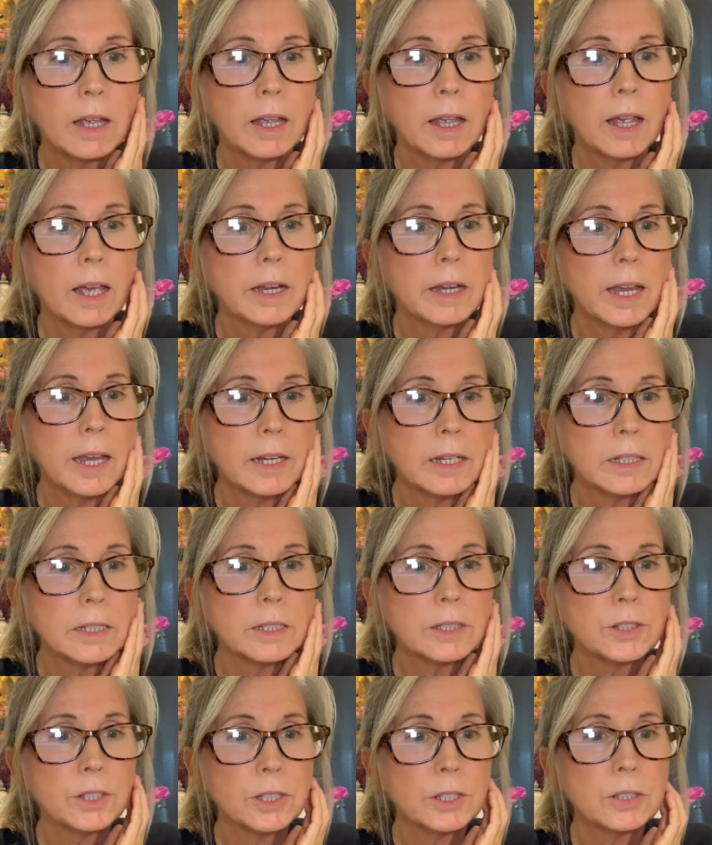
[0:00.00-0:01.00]
And Angus,
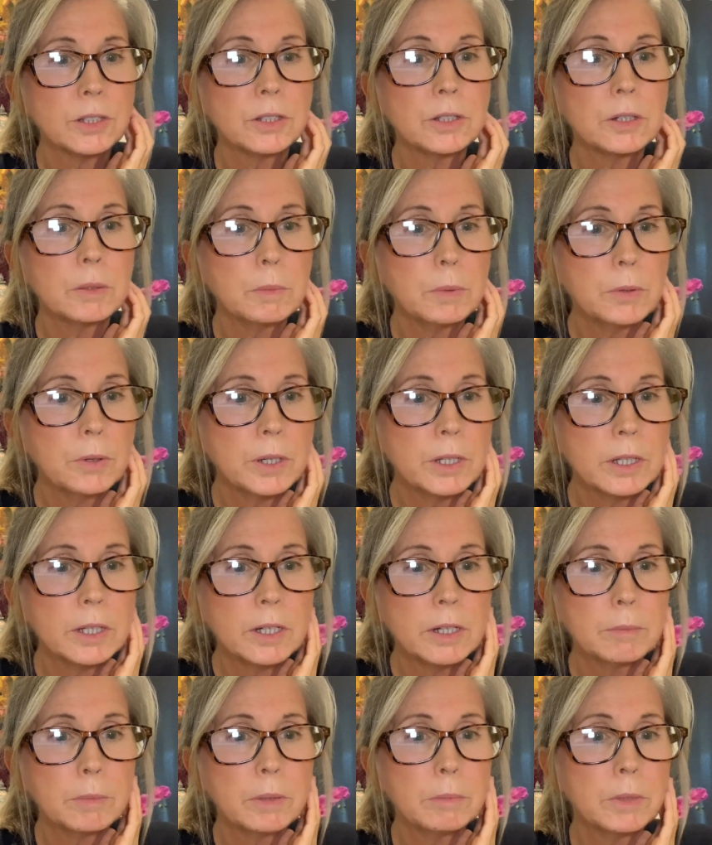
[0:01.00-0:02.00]
just to your point here,
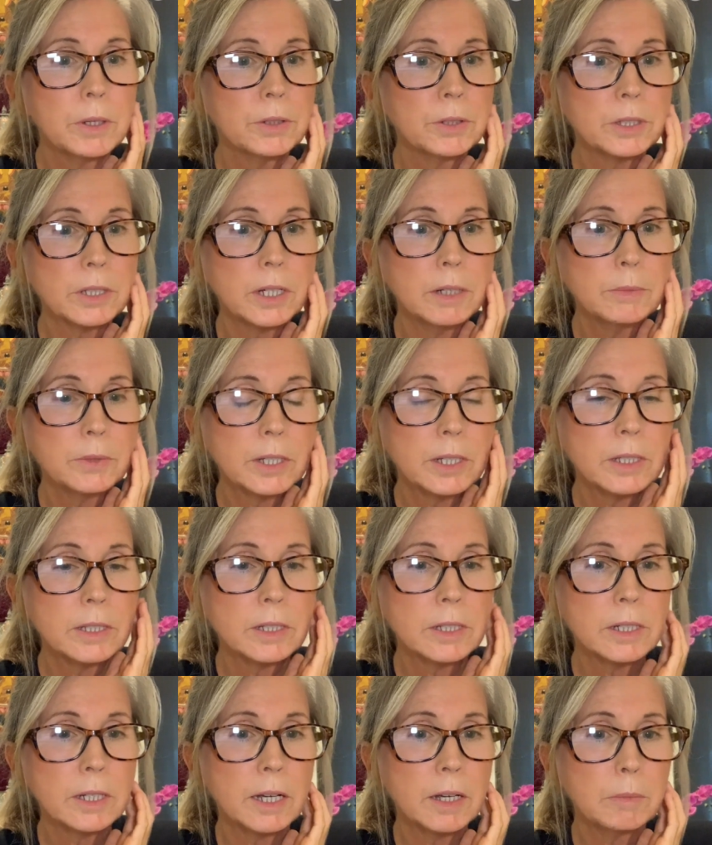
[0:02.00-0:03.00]
but most times, isn't
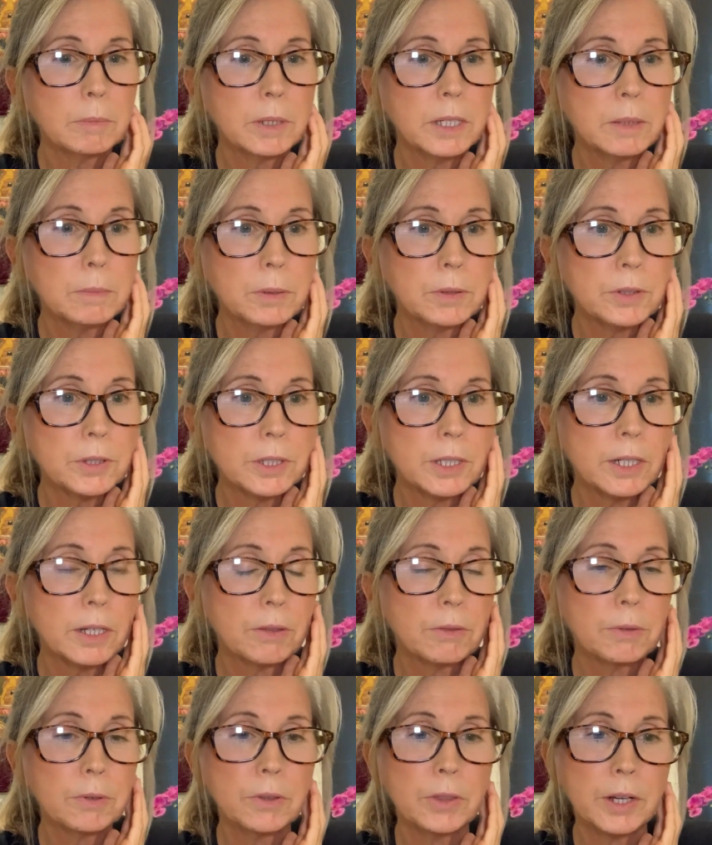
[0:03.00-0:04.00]
it how people see it
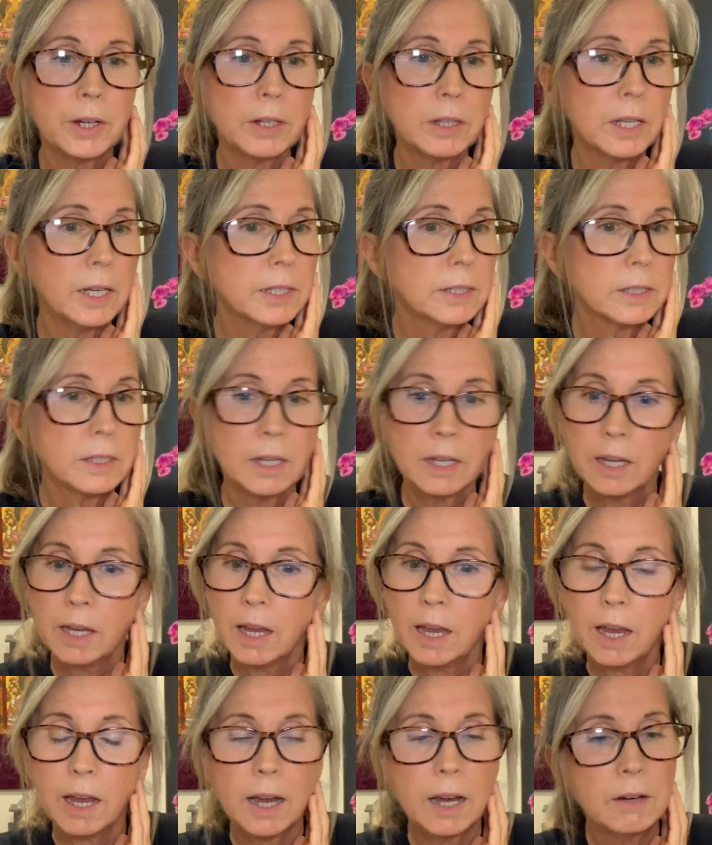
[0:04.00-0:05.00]
through their lens?
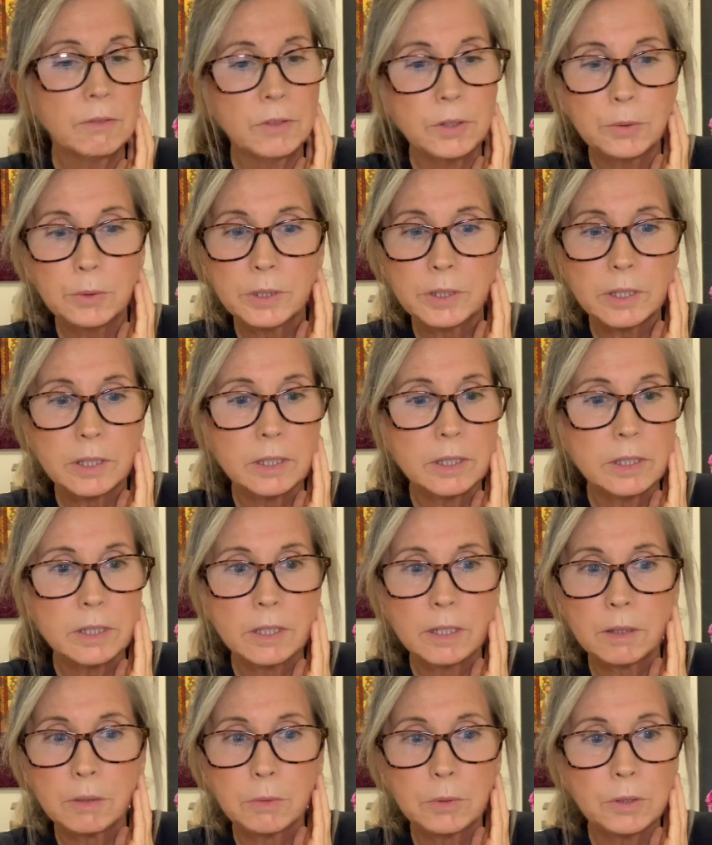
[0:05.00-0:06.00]
Everyone's going to see
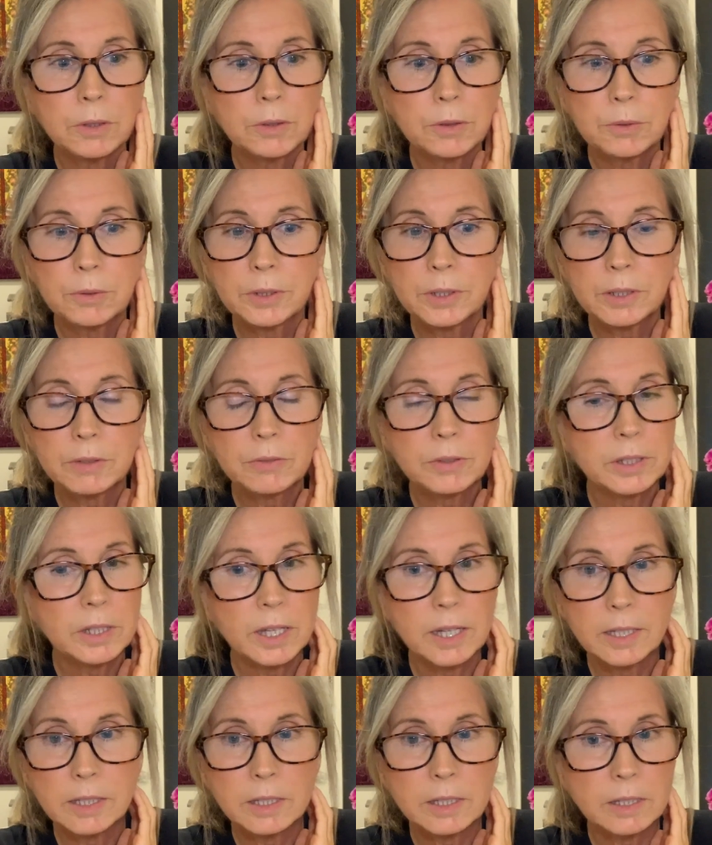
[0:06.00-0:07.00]
the world through a different
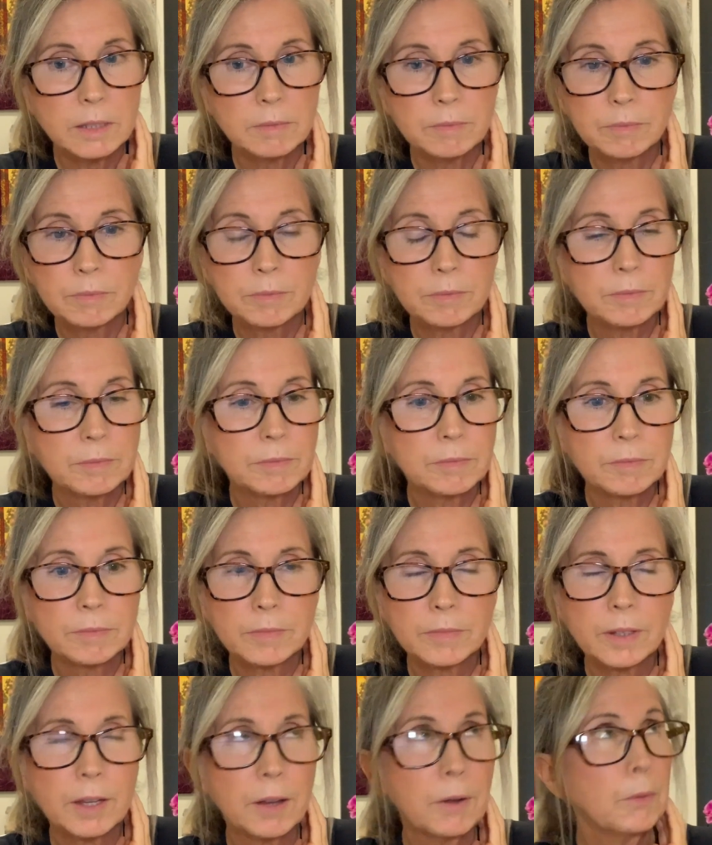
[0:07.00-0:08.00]
lens.
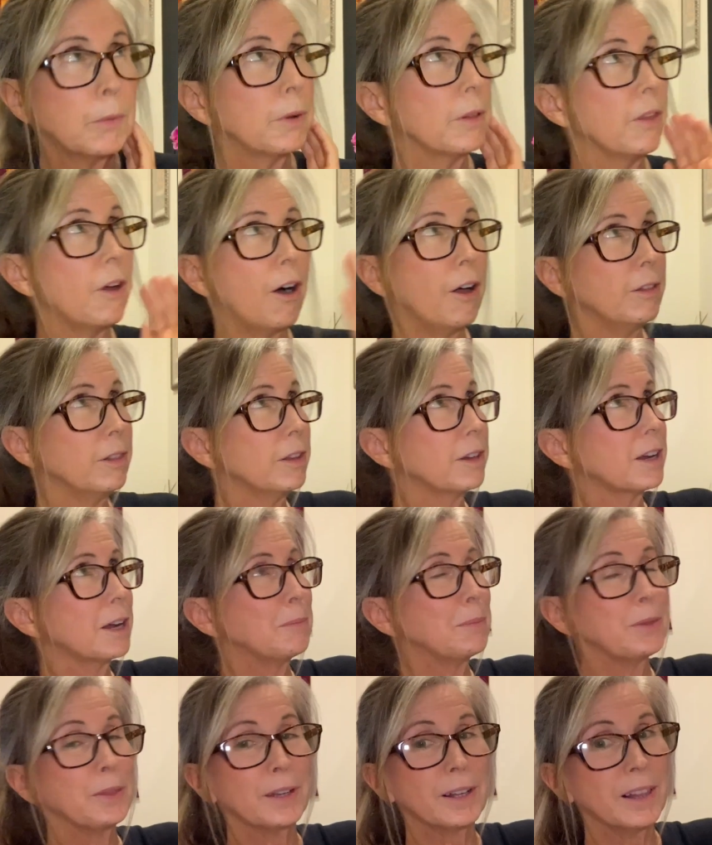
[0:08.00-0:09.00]
We'll all look up
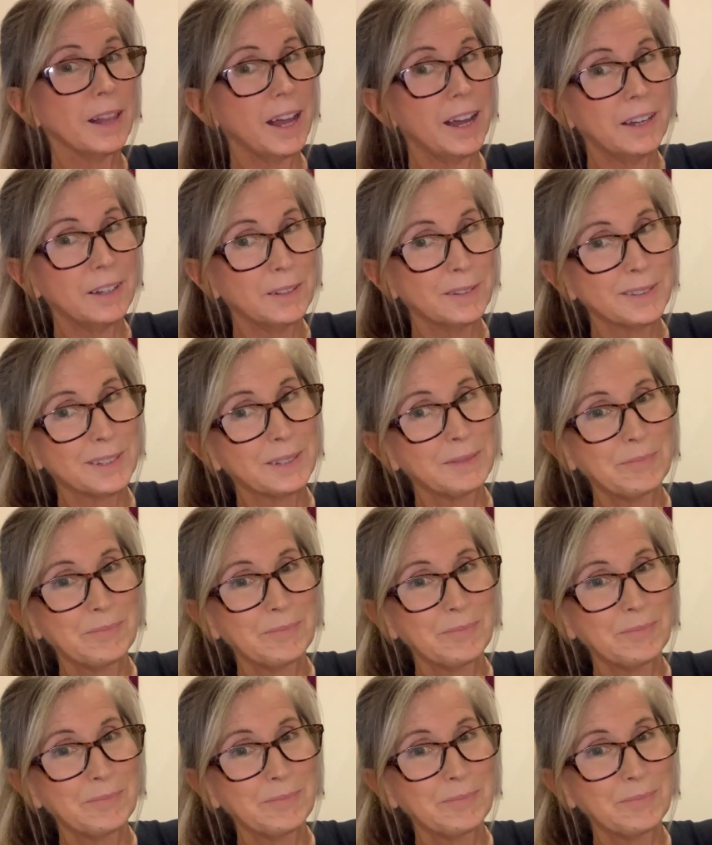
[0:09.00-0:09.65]
at the clouds